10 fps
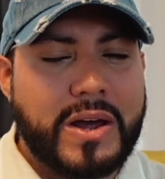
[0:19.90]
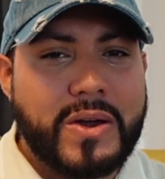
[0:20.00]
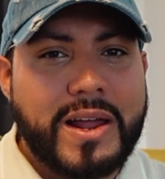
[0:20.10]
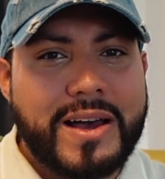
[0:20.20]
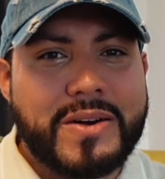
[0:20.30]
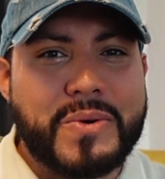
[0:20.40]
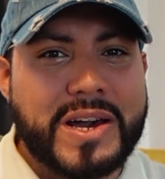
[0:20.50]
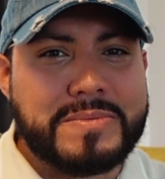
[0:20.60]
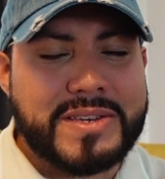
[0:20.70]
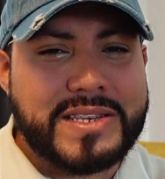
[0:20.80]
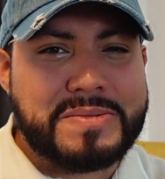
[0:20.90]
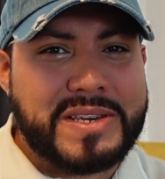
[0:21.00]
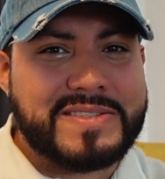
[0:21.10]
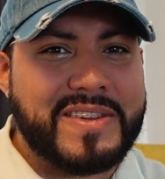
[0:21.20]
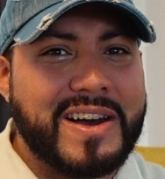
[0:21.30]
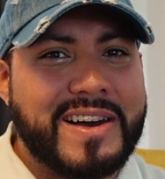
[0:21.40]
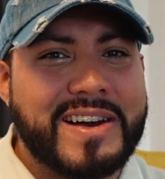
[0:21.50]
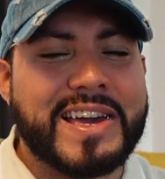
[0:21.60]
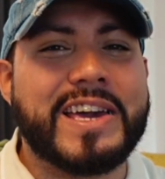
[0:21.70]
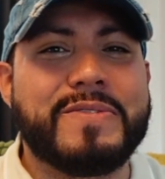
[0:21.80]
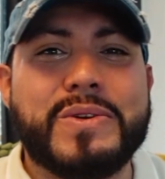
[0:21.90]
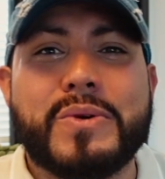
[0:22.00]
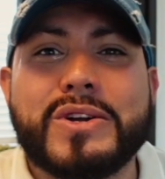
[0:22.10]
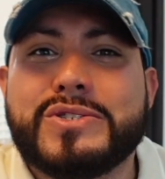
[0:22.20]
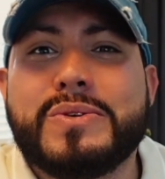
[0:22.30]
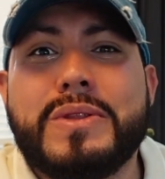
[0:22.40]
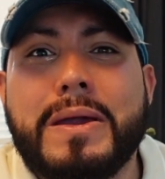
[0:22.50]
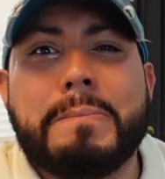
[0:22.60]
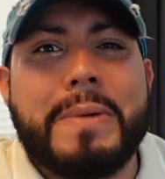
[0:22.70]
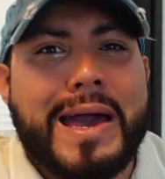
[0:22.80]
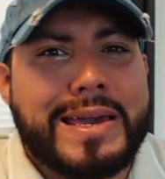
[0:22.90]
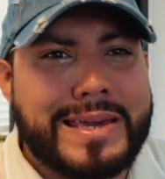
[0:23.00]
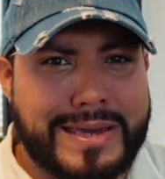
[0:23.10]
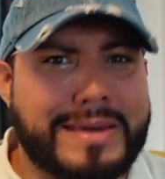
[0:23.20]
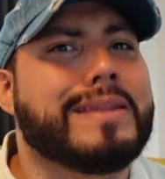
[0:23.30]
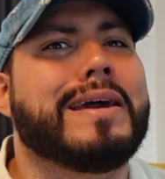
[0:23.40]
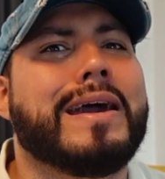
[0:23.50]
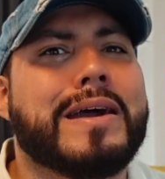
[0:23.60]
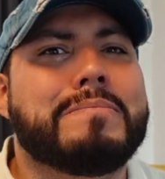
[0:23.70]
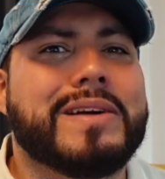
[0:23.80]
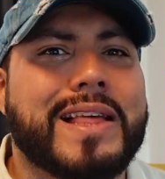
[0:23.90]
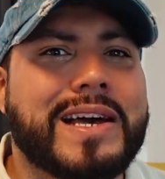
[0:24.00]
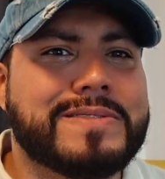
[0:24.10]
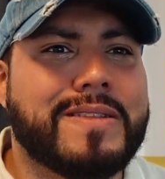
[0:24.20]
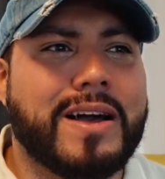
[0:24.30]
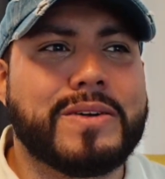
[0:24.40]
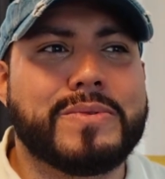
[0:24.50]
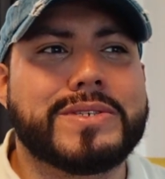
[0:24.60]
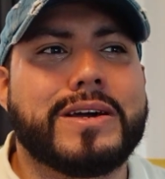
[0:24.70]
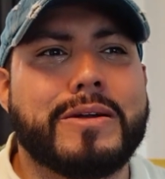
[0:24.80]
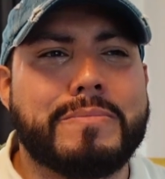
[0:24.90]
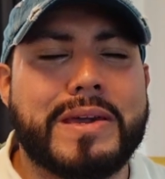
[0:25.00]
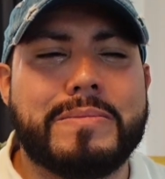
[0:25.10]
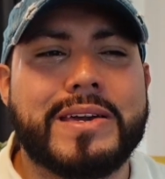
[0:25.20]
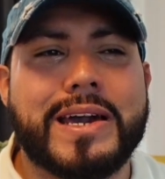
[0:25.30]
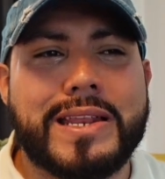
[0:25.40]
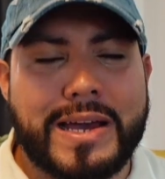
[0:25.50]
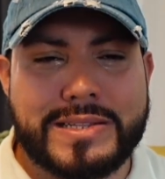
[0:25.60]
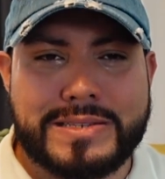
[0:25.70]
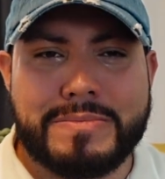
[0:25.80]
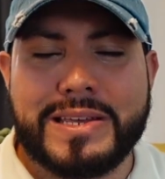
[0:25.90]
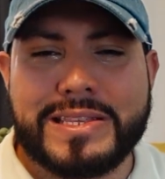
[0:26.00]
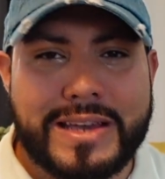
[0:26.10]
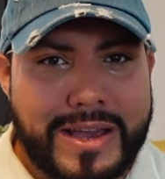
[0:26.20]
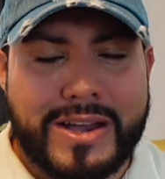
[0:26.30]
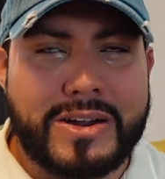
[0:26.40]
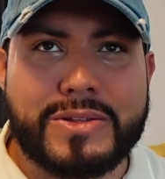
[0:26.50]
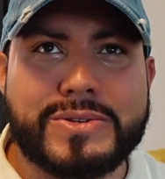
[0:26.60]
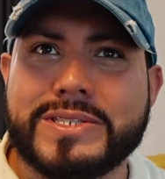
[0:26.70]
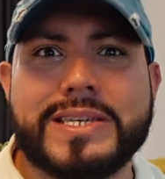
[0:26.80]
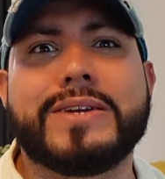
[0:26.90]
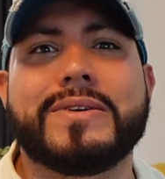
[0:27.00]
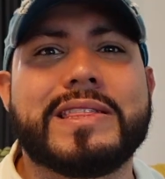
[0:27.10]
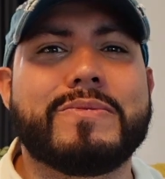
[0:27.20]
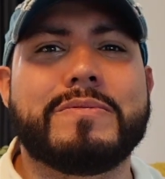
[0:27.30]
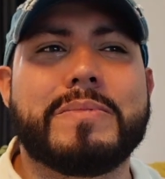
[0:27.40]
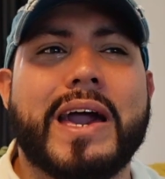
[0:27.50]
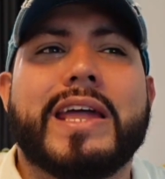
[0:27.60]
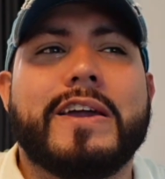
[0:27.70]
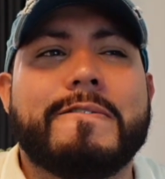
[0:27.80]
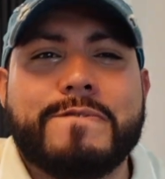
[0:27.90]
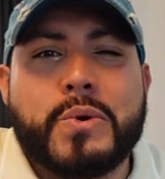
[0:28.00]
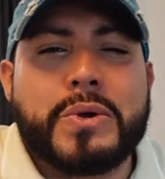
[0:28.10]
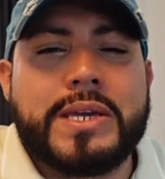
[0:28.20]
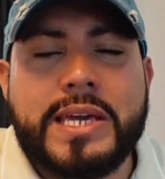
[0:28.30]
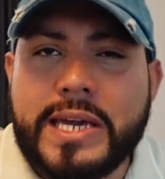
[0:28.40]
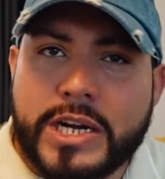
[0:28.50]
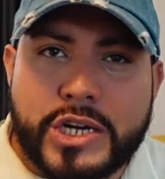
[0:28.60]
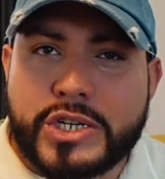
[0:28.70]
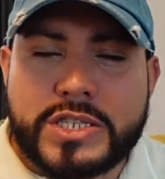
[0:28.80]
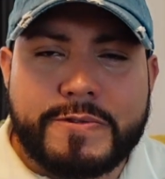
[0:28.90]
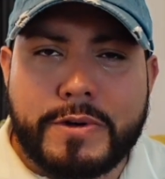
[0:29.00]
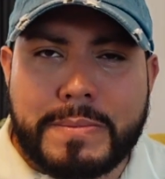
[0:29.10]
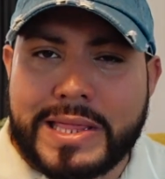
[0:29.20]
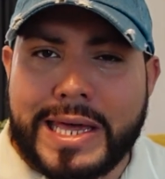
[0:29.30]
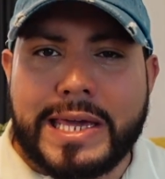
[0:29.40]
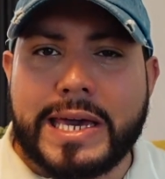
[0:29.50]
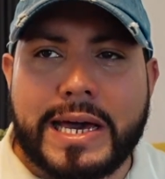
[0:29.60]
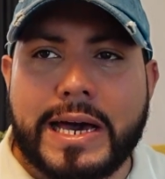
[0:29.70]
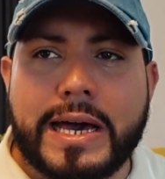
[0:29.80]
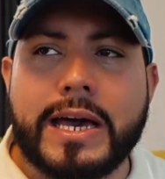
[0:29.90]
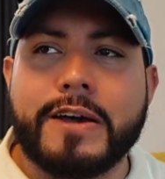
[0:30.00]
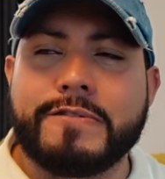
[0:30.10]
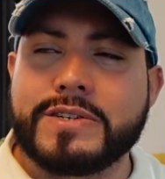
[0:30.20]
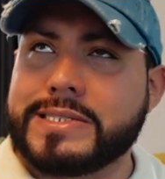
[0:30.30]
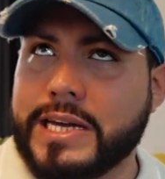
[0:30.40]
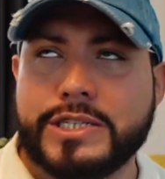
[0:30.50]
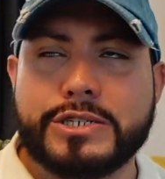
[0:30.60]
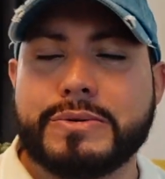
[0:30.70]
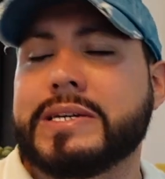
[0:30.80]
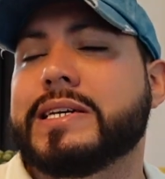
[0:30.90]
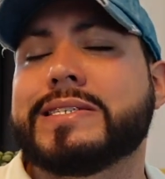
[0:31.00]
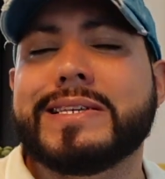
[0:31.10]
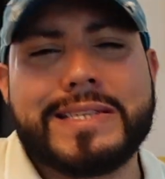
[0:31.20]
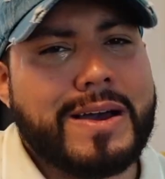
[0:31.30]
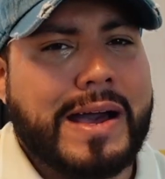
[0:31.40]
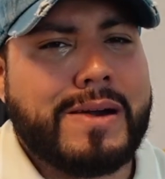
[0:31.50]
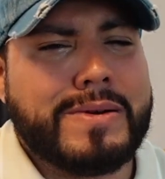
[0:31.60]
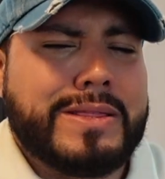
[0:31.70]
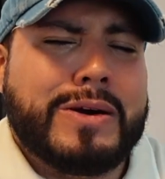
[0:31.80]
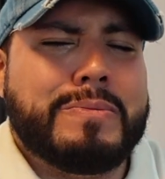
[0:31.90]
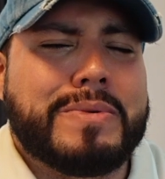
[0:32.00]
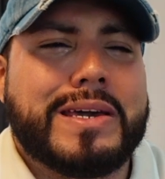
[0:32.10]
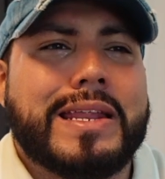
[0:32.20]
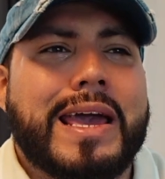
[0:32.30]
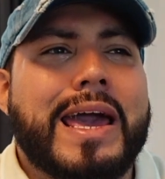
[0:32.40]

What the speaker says: Hola, welcome to this week's vlog. If you are tuning back in, my last vlog was our baby announcement, our little secret that we've been hiding for years, for millennia, for centuries, is now out in the open.